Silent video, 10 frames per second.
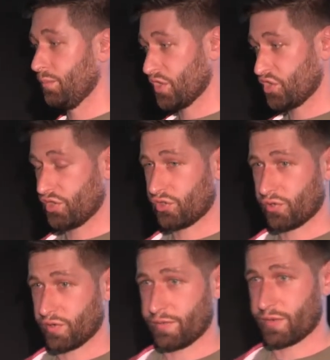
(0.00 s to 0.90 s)
Magento
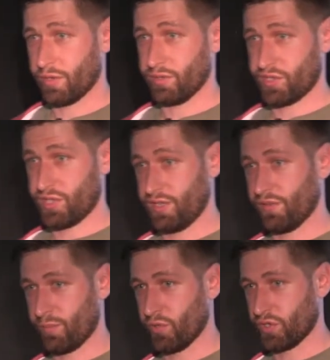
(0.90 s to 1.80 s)
GraphQL CE
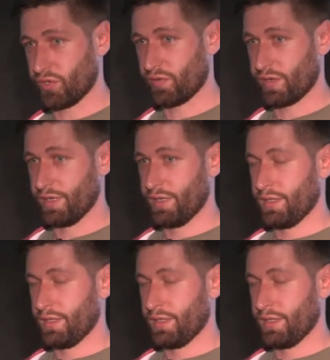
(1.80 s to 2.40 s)
repository.